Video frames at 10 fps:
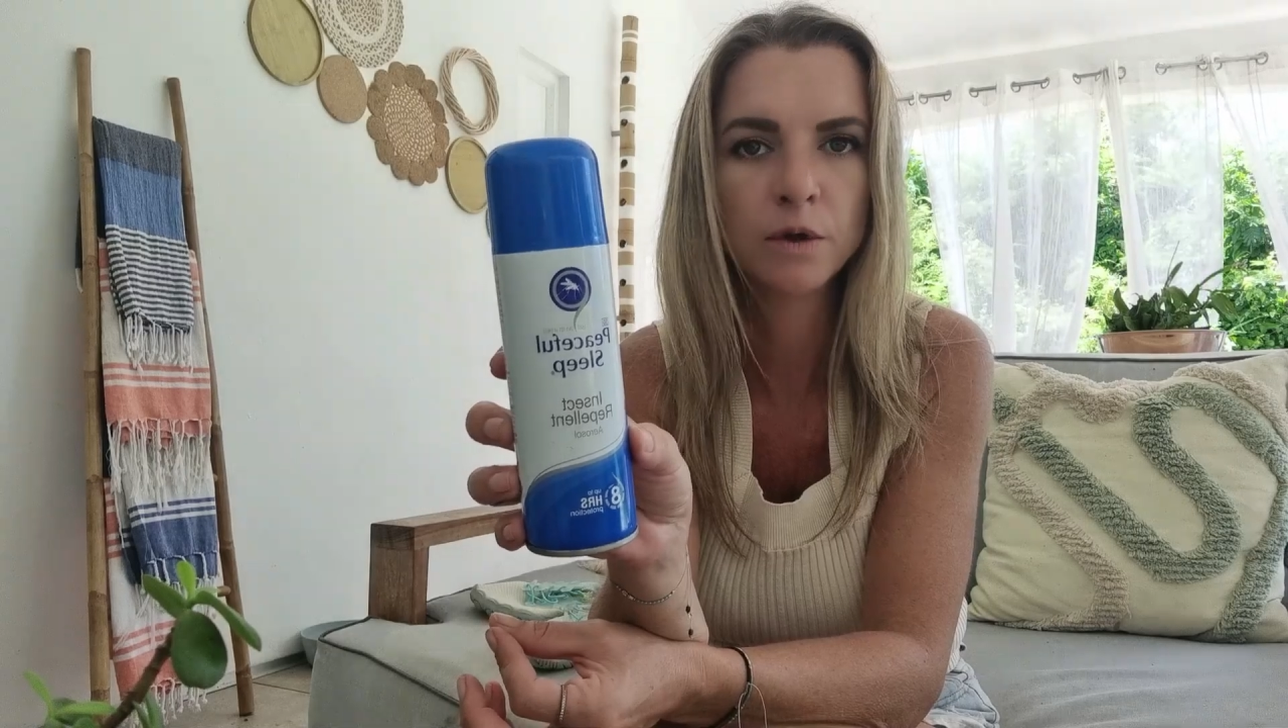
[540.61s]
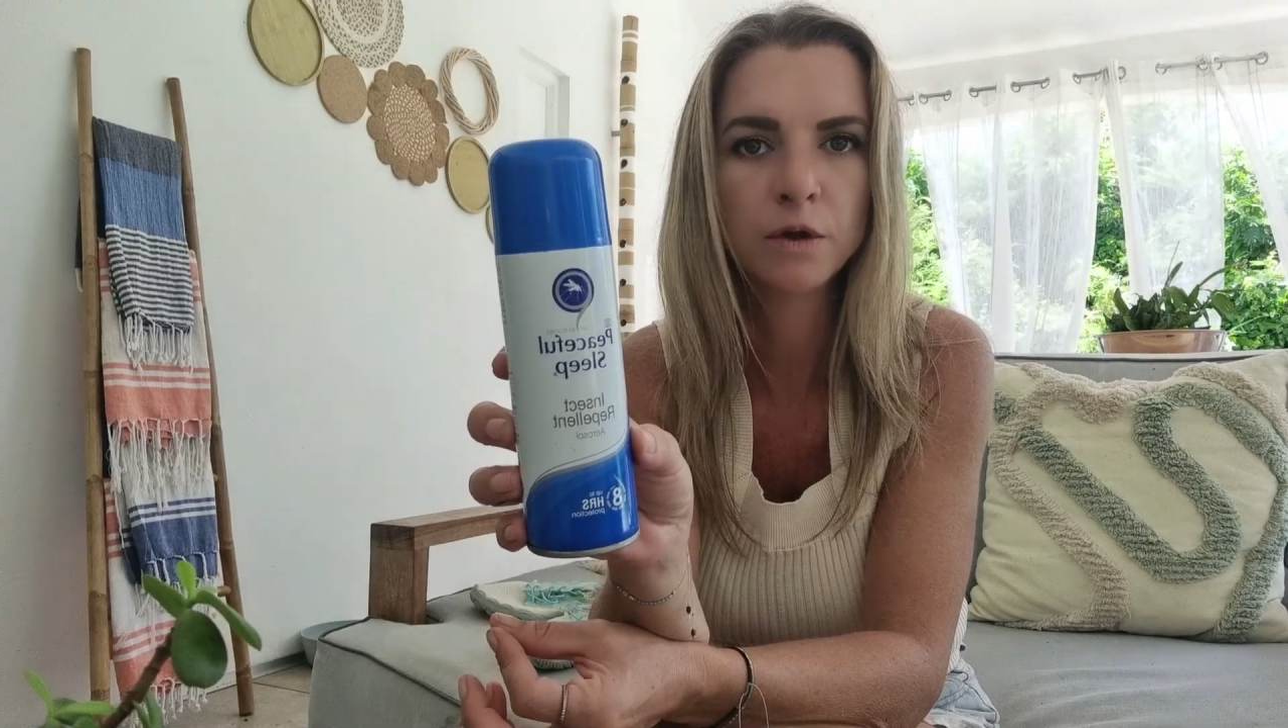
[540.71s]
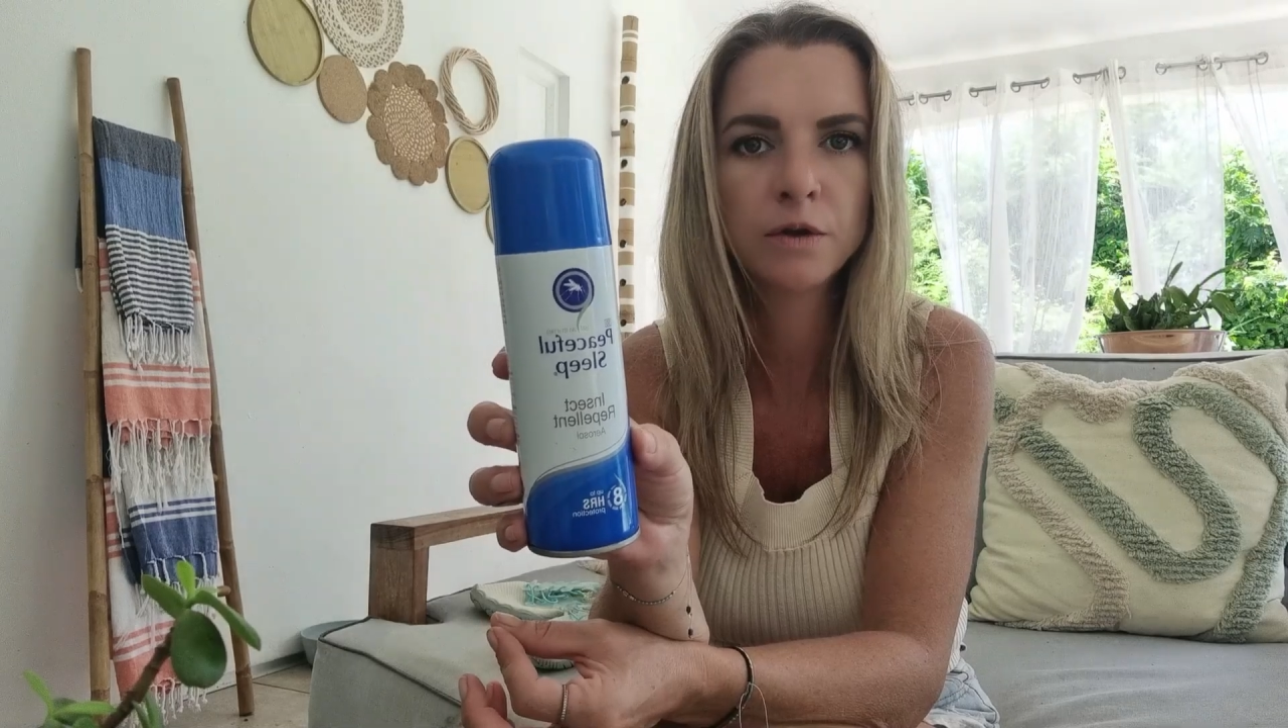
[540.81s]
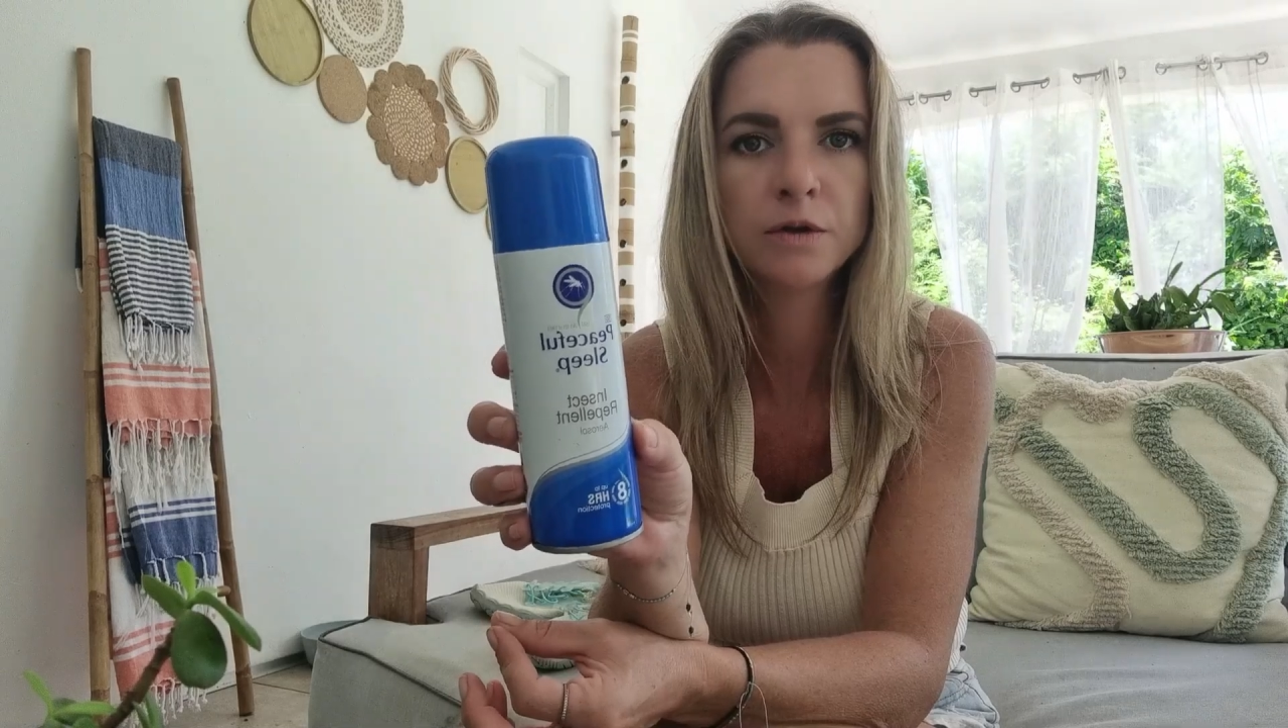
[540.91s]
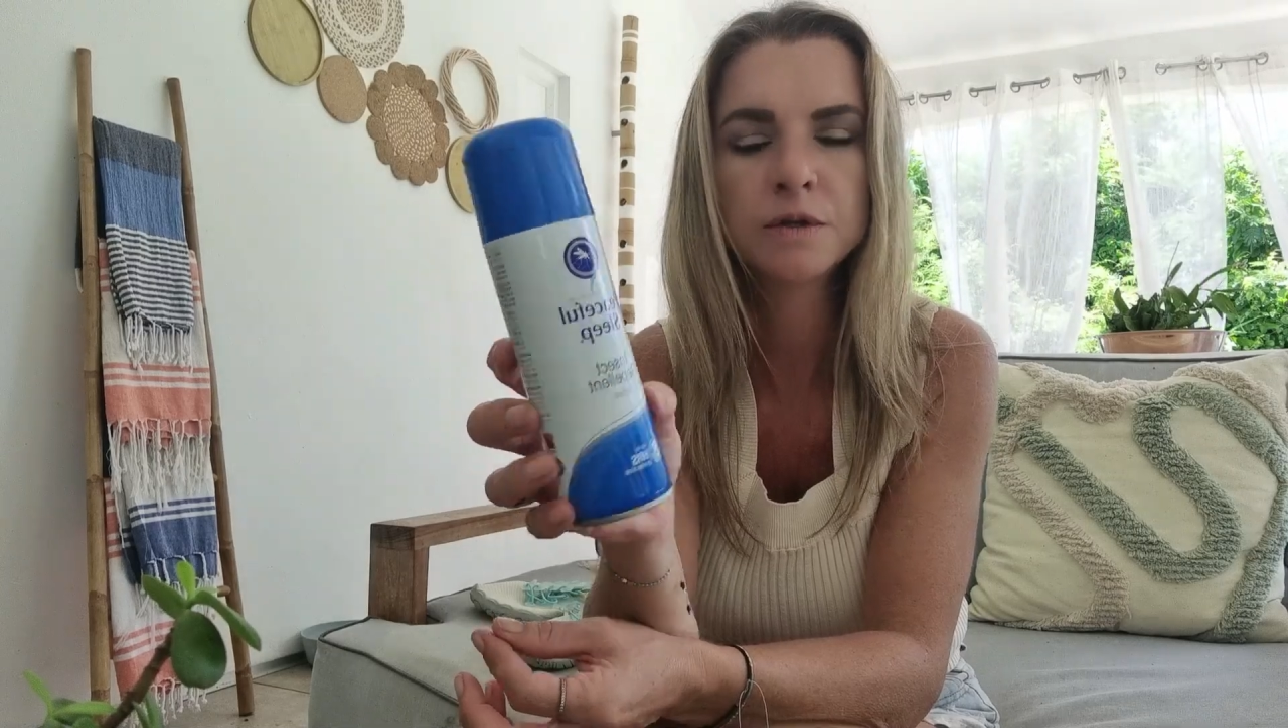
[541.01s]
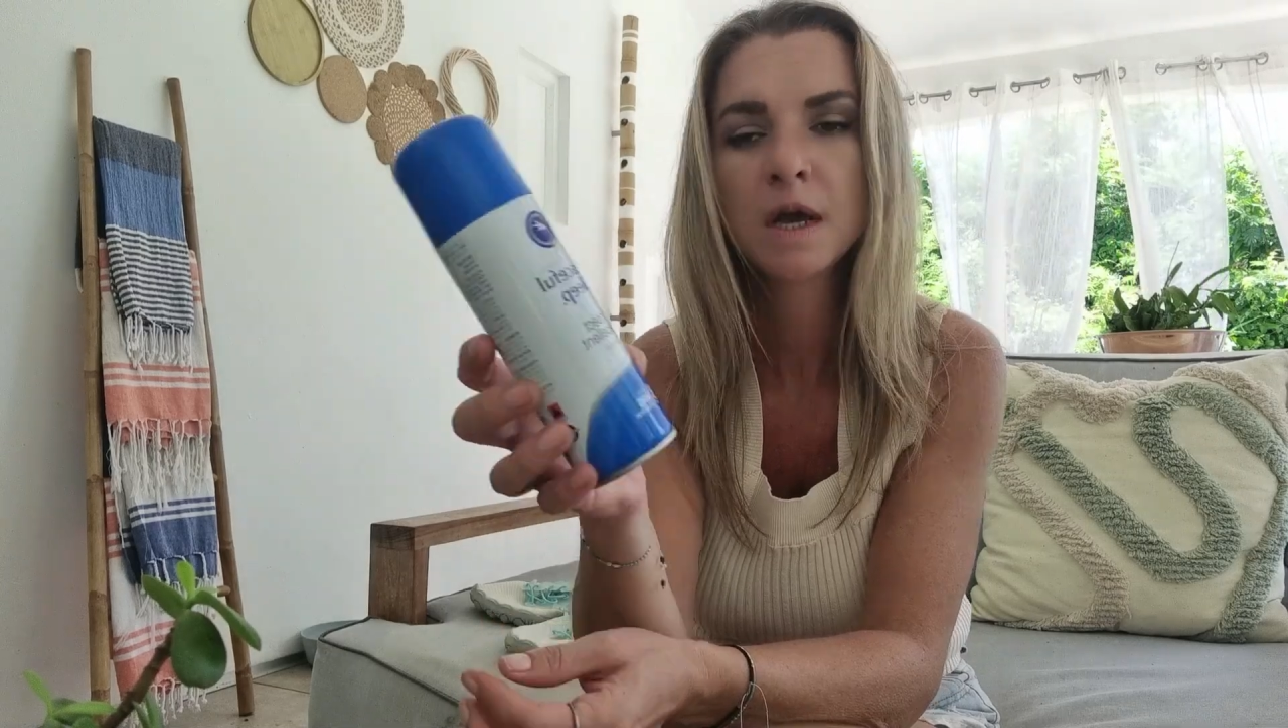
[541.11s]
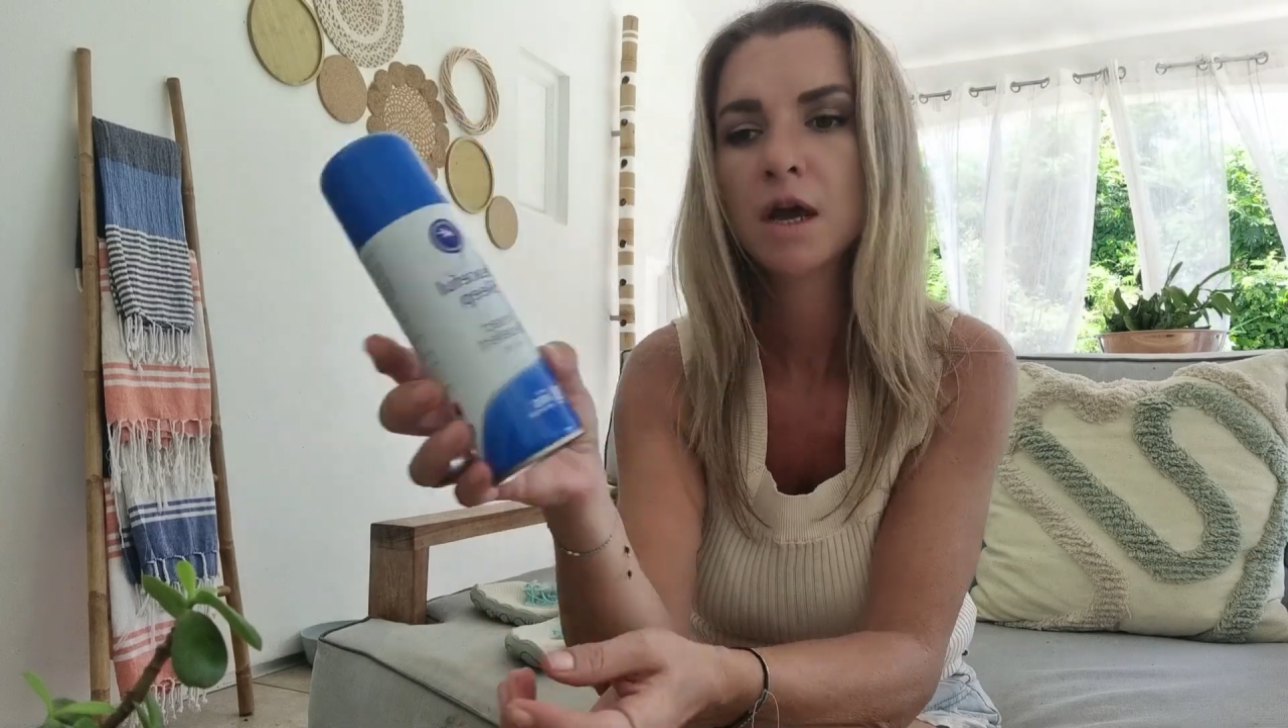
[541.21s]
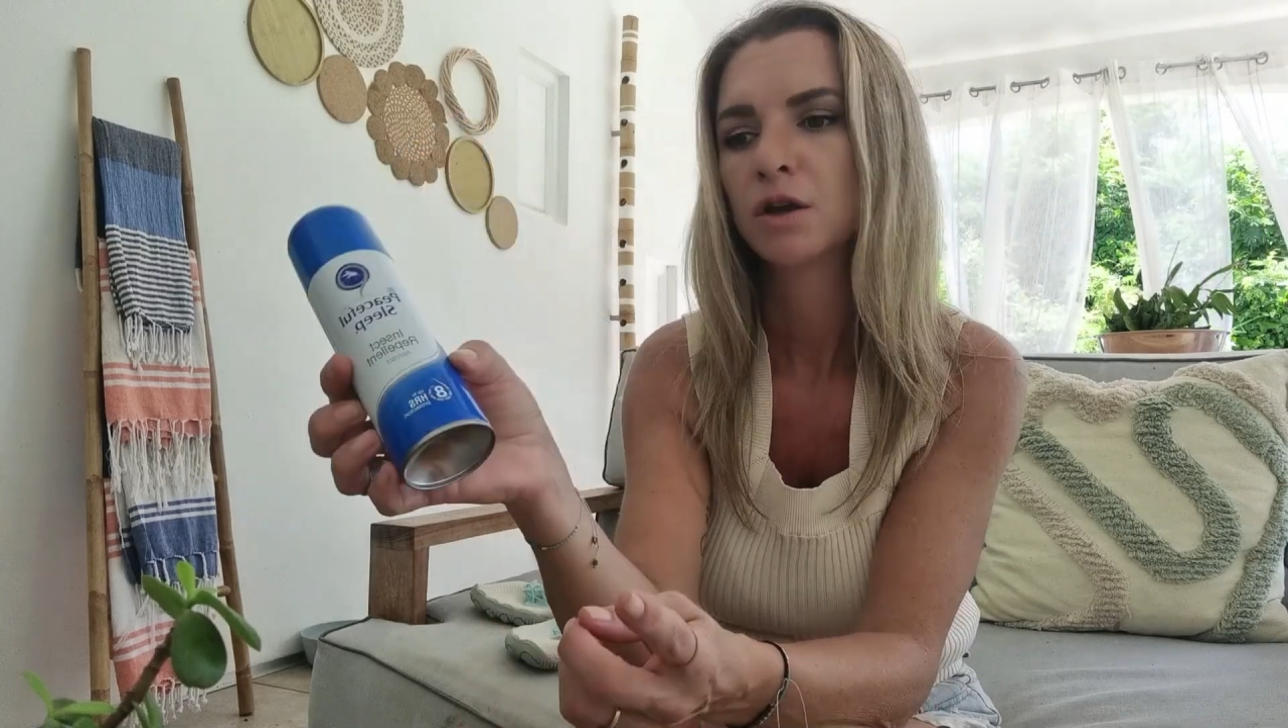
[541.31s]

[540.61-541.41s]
use.